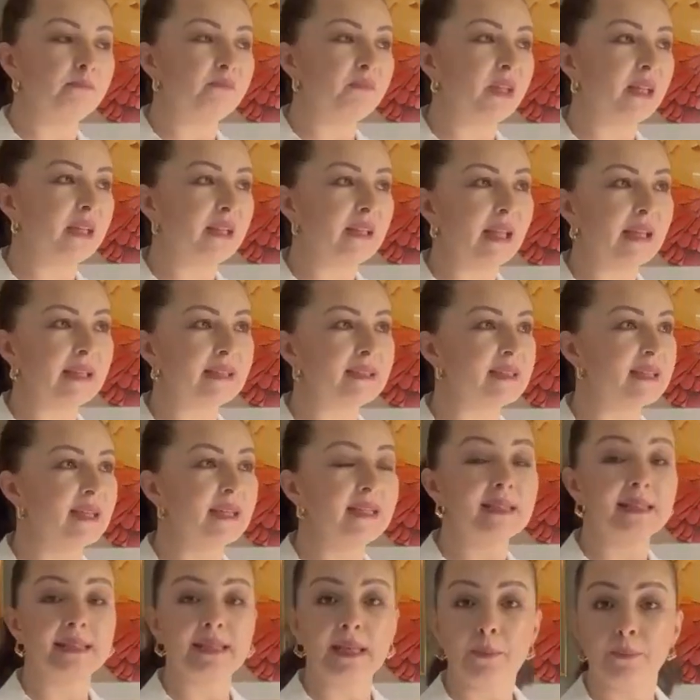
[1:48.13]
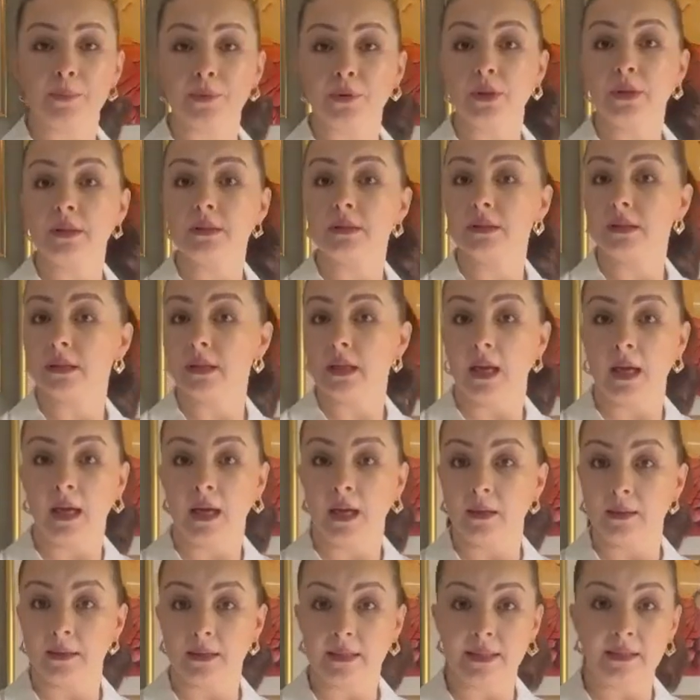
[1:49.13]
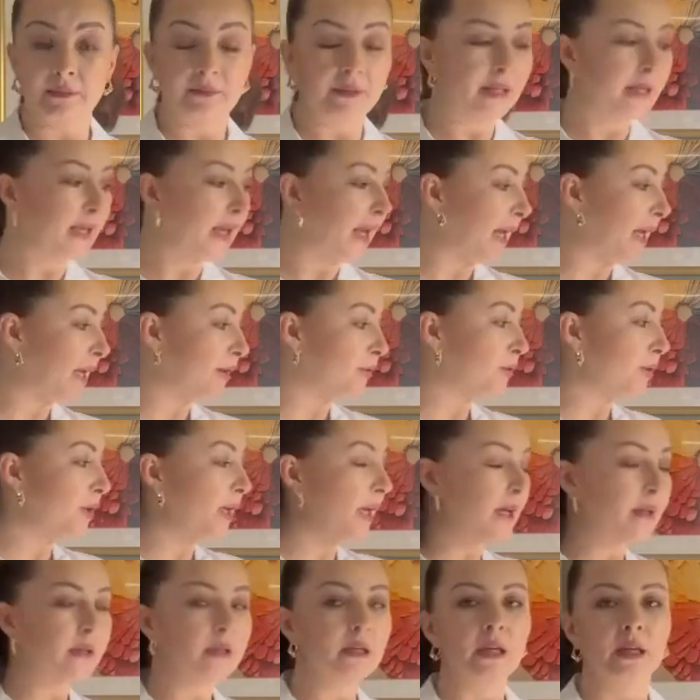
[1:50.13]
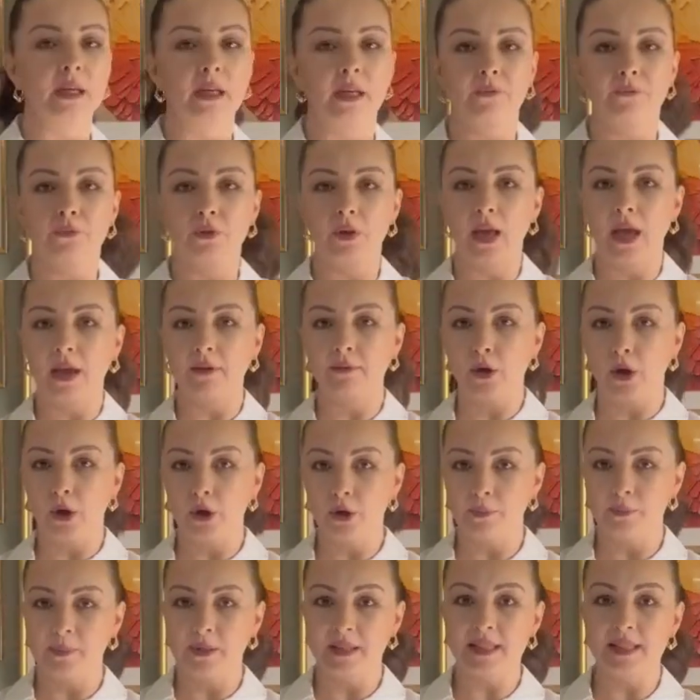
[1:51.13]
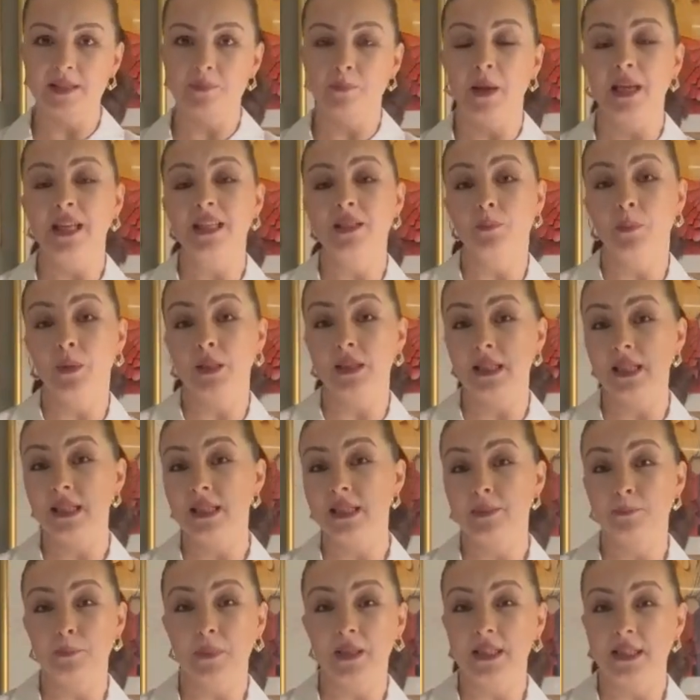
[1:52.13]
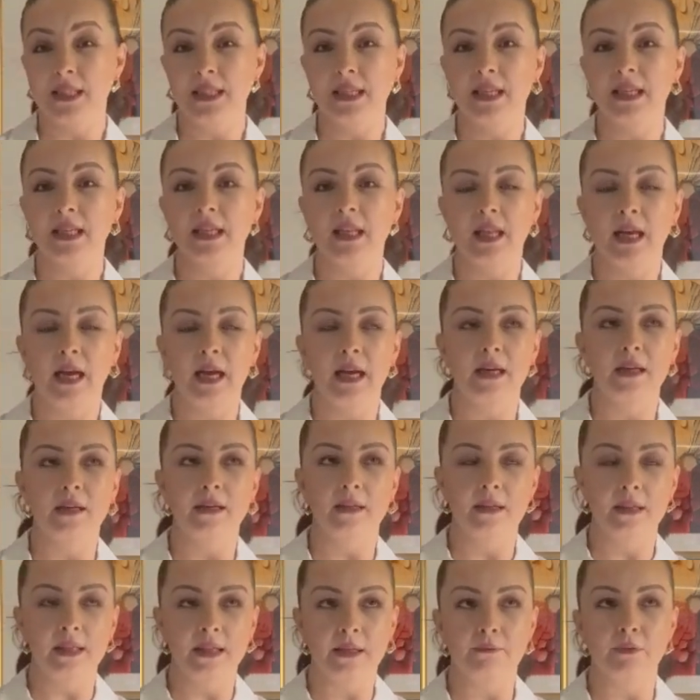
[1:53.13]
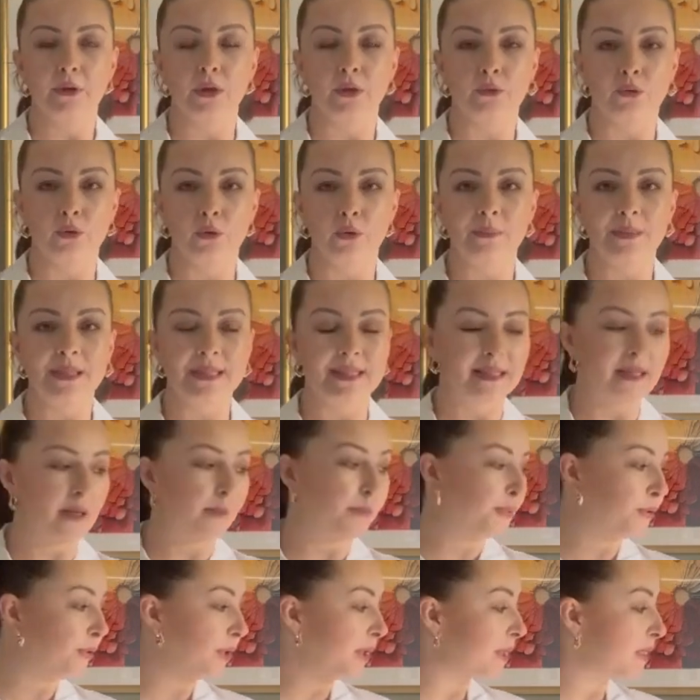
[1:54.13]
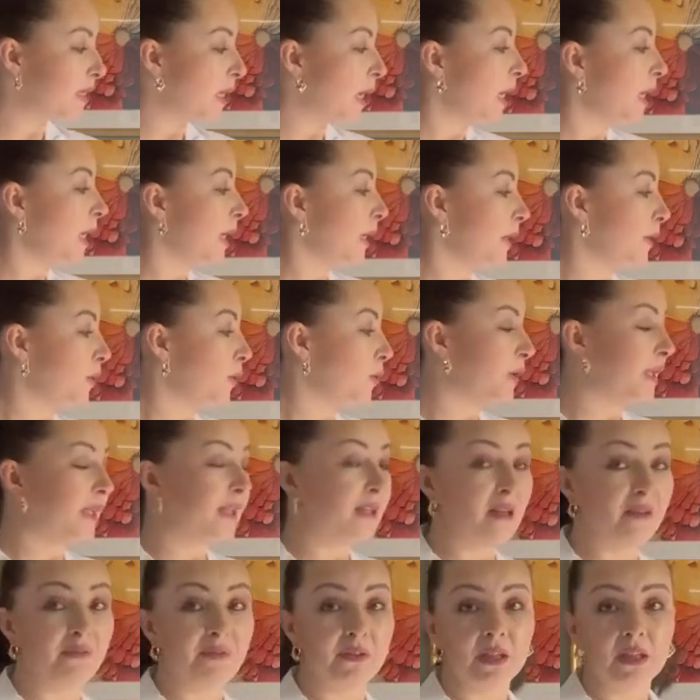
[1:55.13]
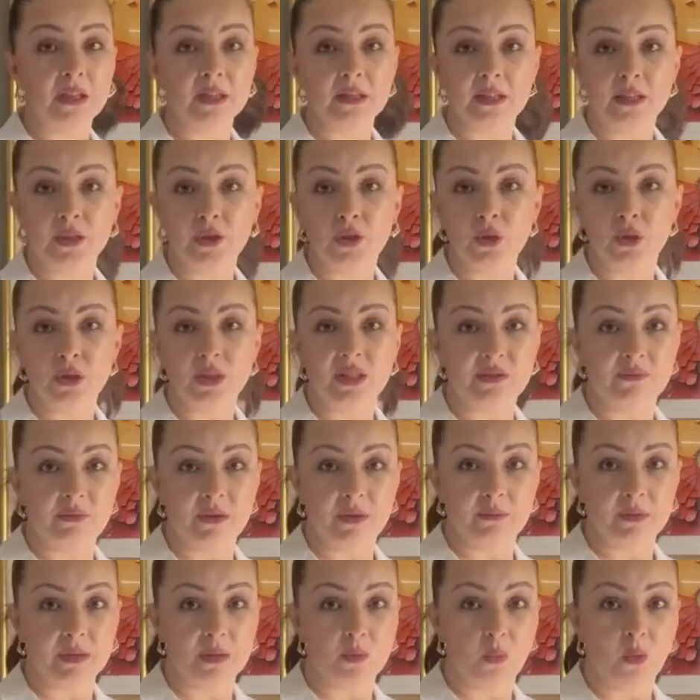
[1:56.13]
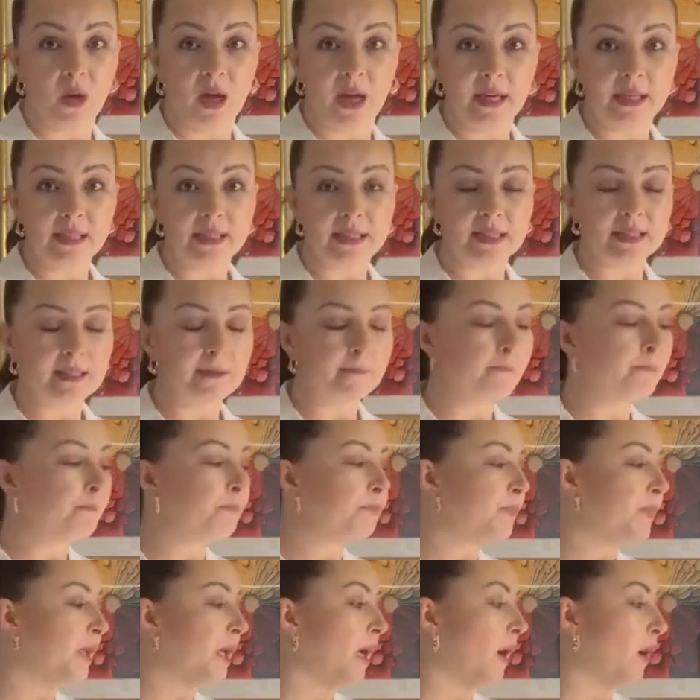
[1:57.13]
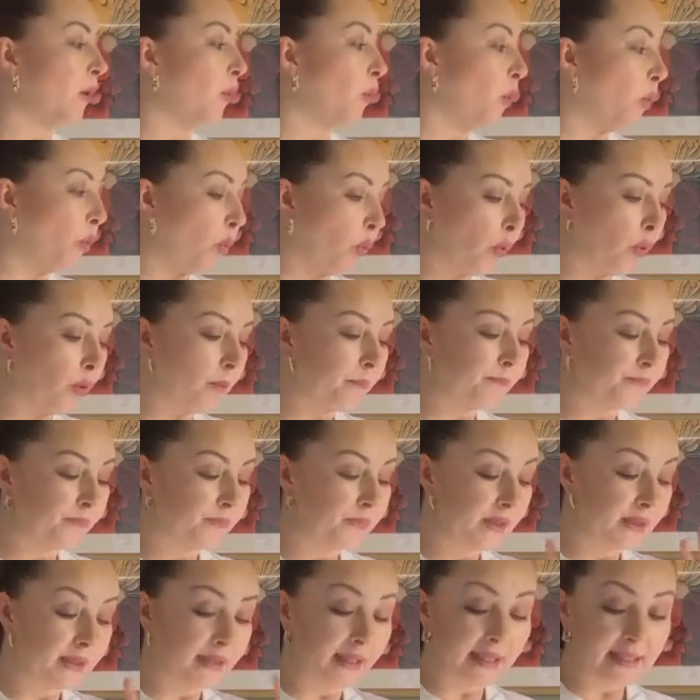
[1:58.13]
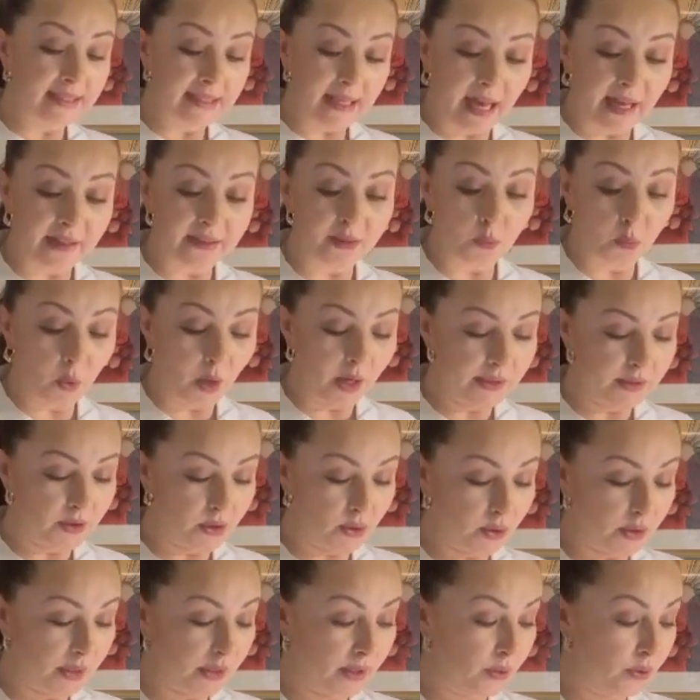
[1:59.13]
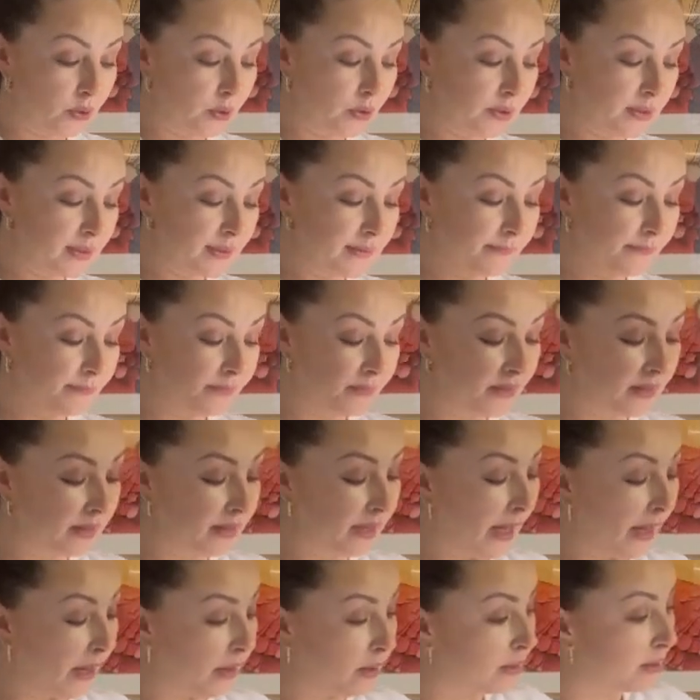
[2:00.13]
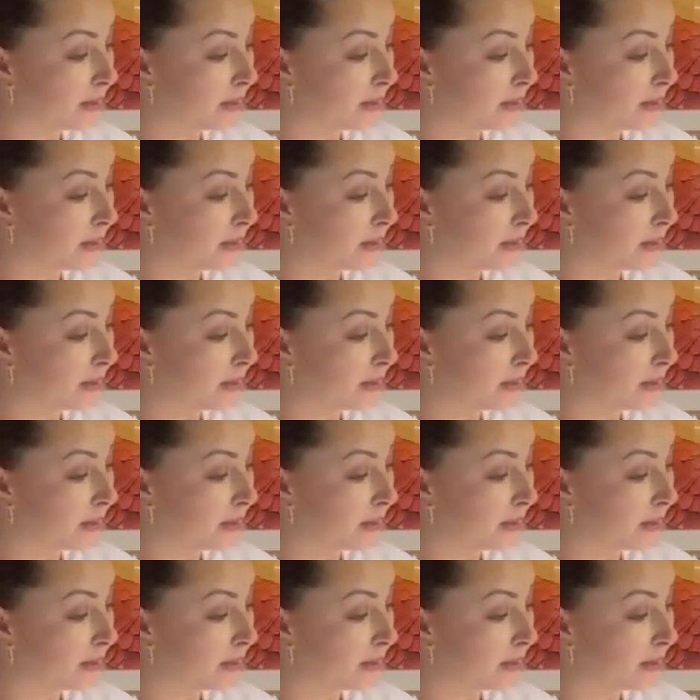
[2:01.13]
let's say separate living area, if you have an open space but this particular living room is separate, you can definitely use Vivid White, or there's other whites you can use. Now,